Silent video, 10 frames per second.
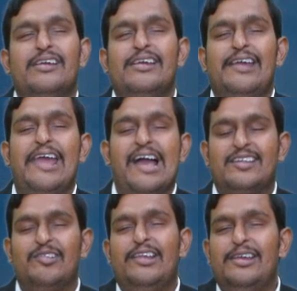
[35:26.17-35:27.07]
Hey,
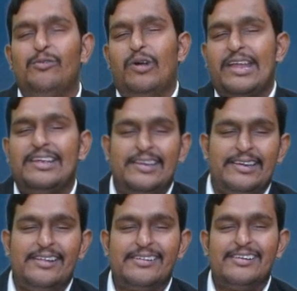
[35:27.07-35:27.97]
actually what I
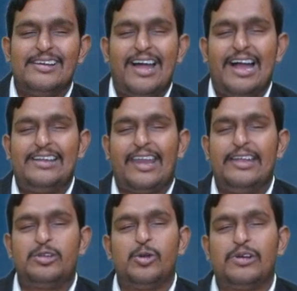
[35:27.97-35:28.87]
did is I
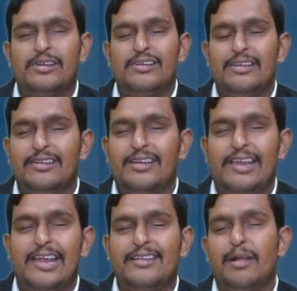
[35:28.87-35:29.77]
tried to
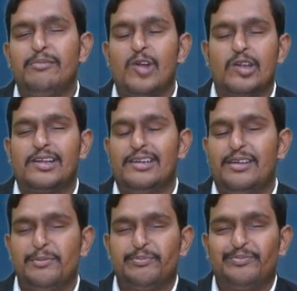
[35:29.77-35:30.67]
create some shortcut.
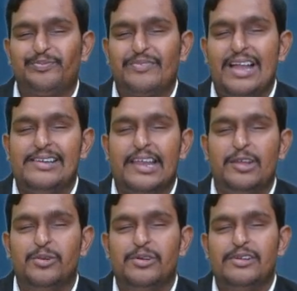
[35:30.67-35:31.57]
I'll tell
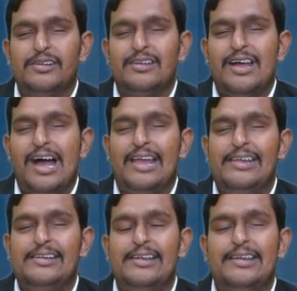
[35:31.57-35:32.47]
you.
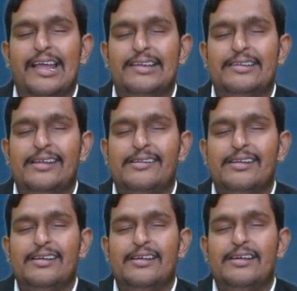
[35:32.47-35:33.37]
I did like this:
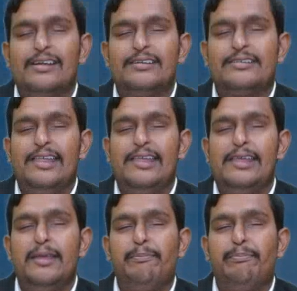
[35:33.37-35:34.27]

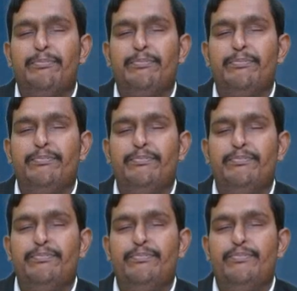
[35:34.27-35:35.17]
T
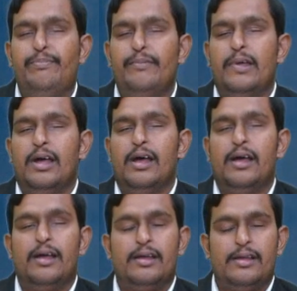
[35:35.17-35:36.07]

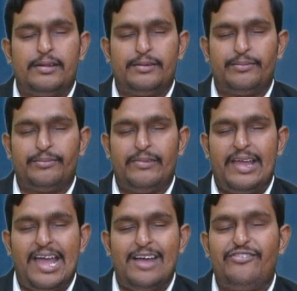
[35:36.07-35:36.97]

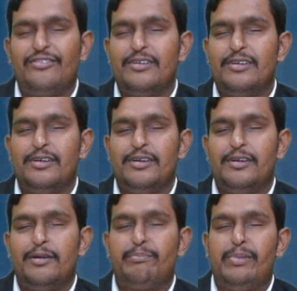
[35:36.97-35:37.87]
F
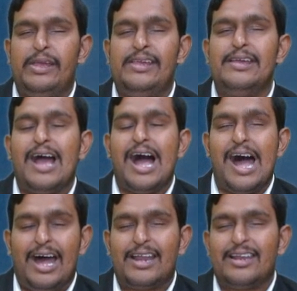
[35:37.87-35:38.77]
P
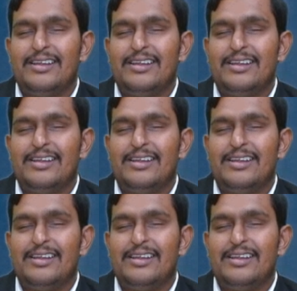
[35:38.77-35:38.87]
R